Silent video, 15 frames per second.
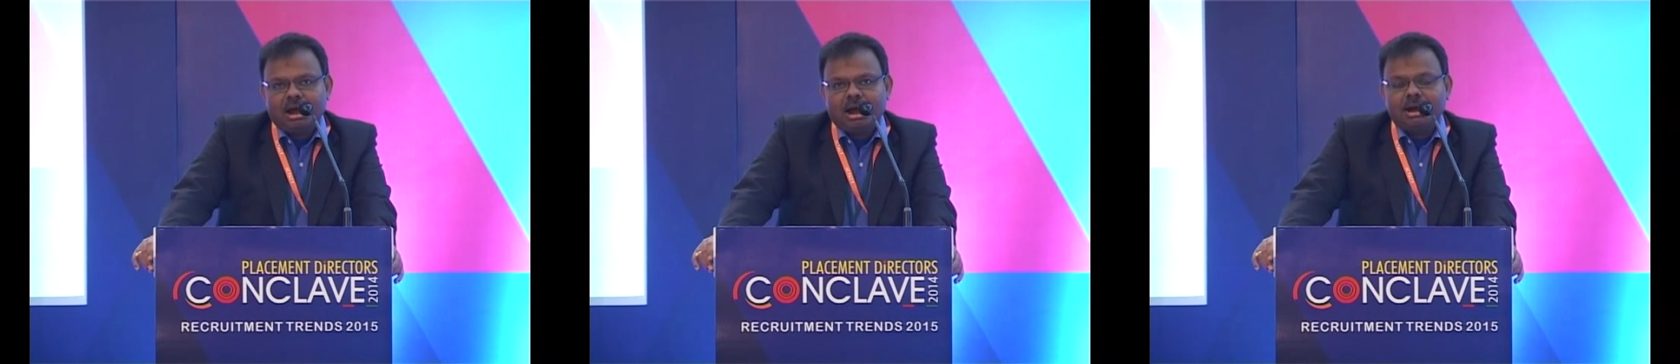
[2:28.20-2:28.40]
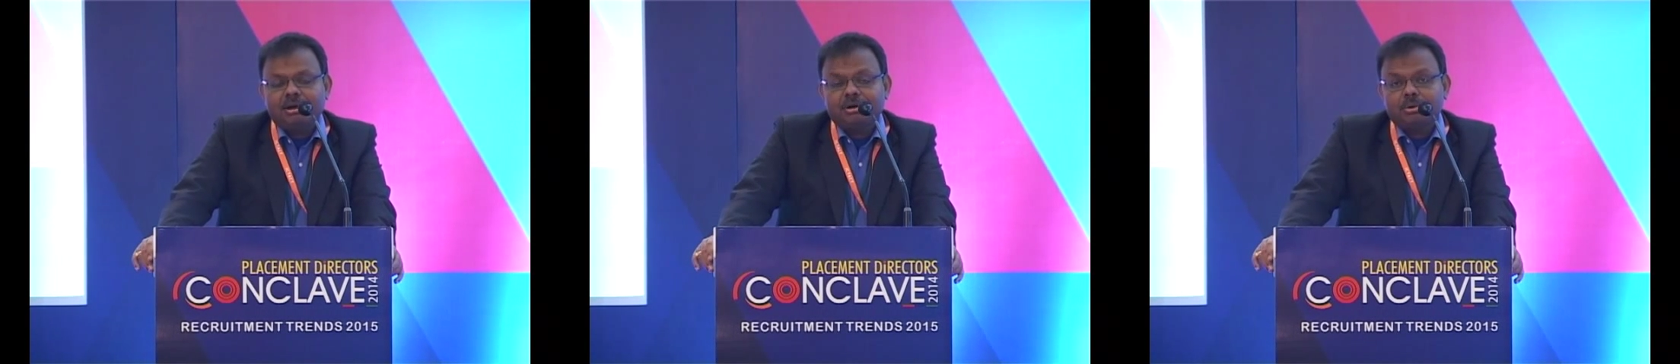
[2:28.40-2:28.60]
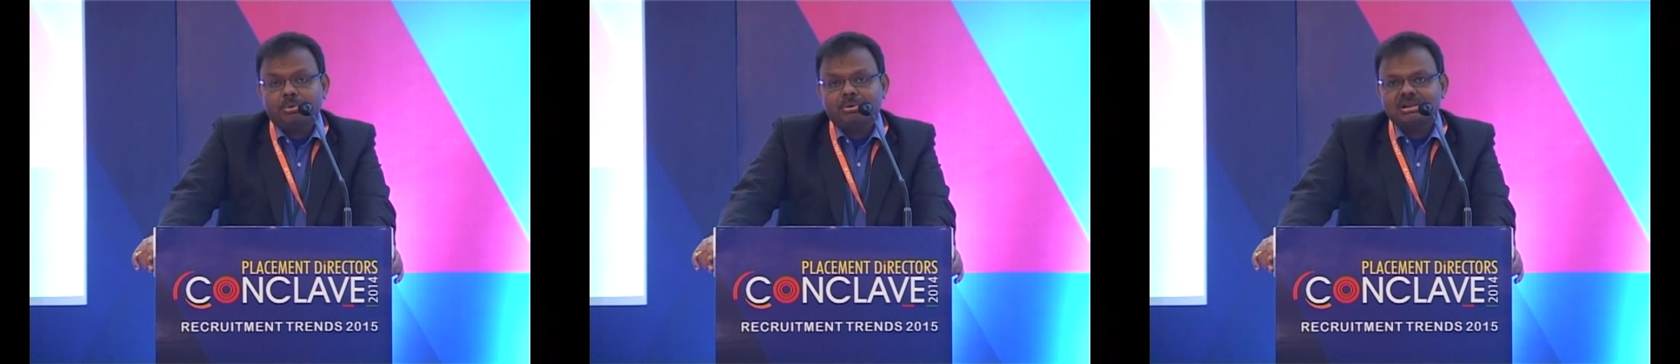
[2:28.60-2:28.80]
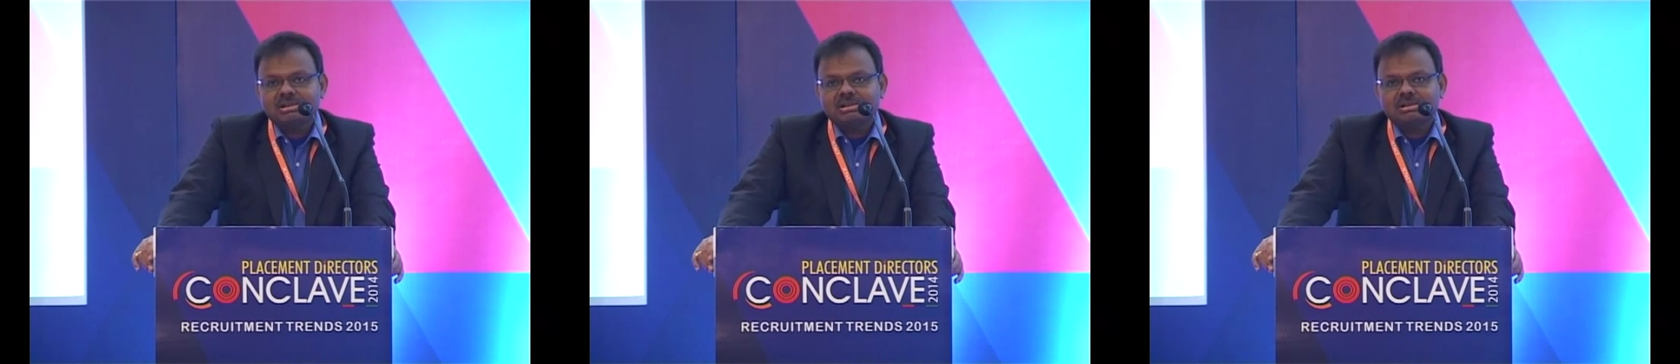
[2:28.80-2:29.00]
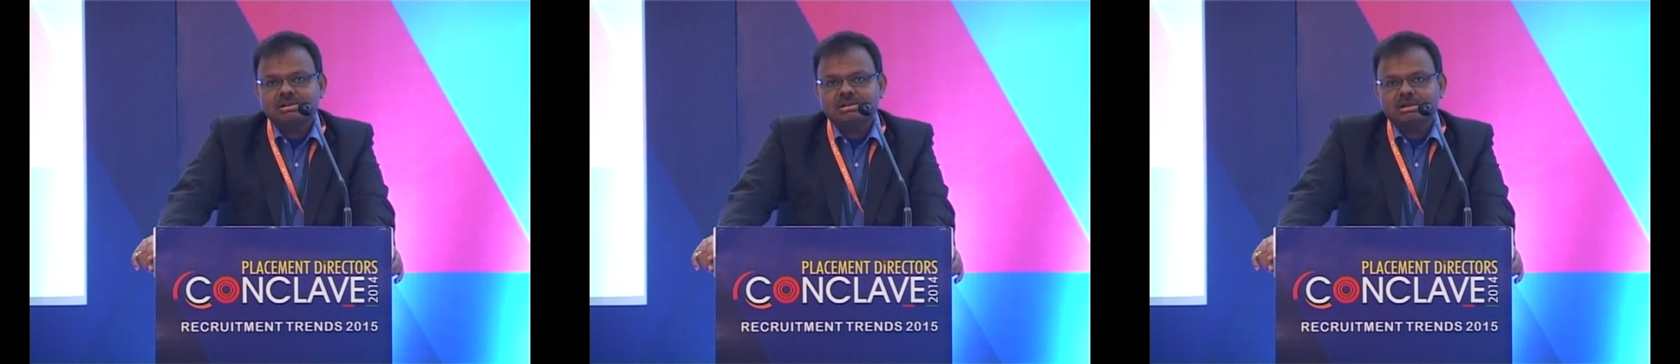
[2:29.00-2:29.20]
And two
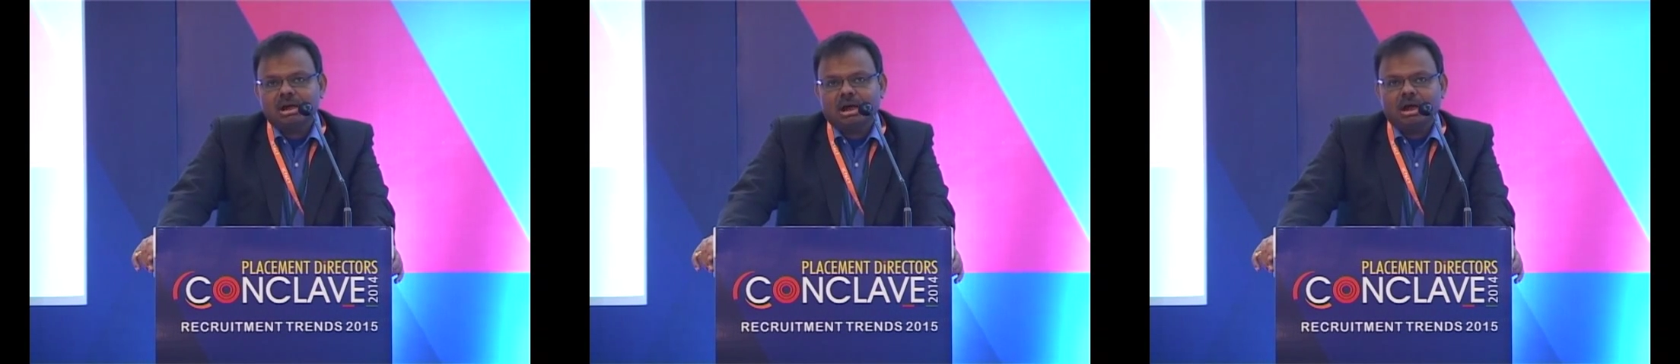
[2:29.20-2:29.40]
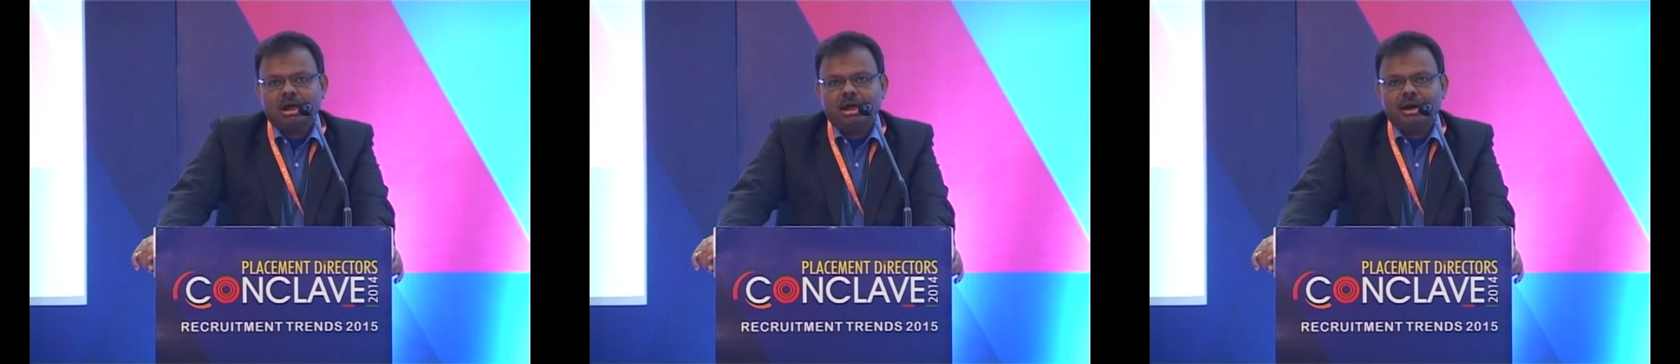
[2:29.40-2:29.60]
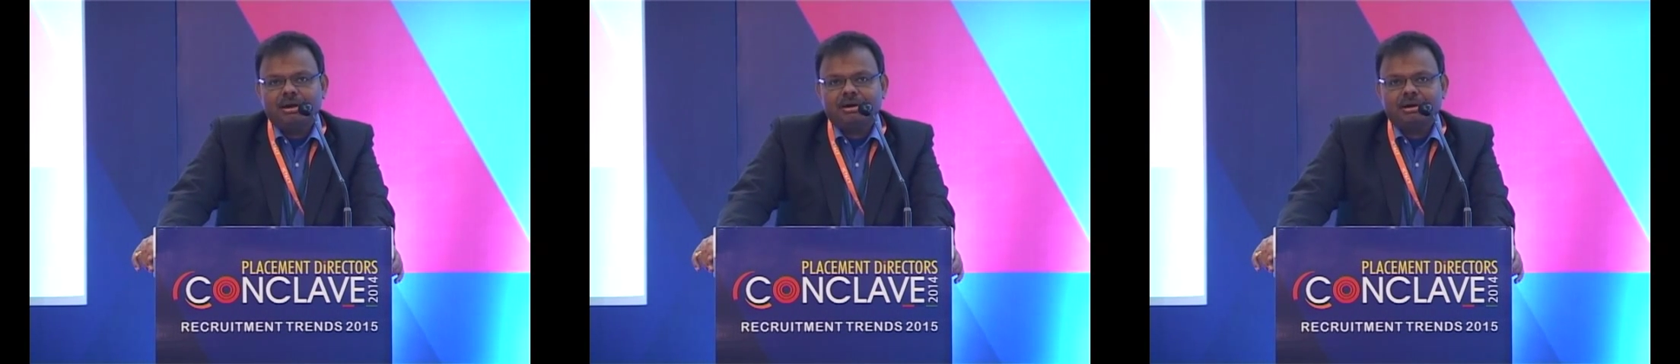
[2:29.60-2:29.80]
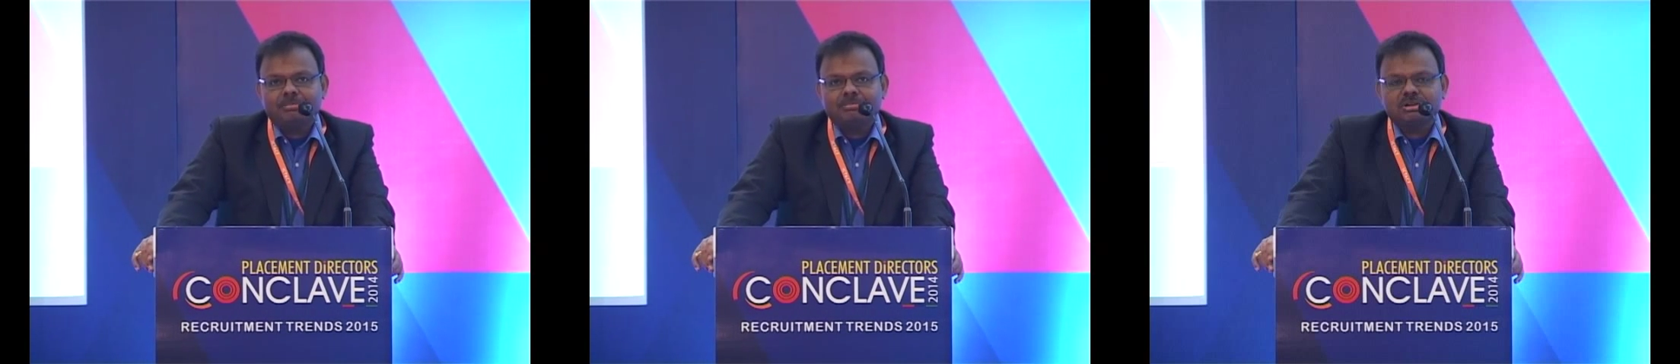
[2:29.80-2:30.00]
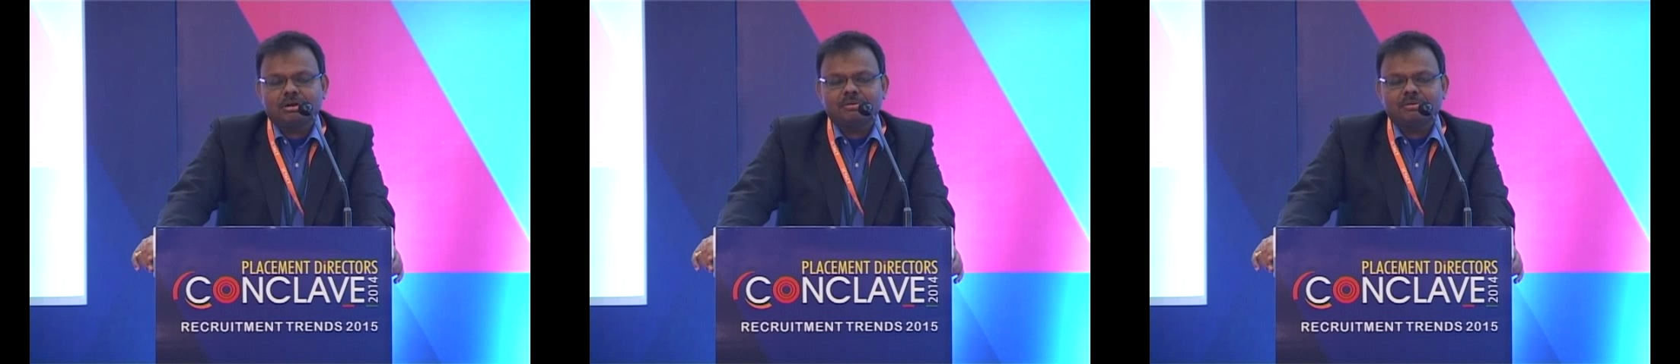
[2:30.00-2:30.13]
is in terms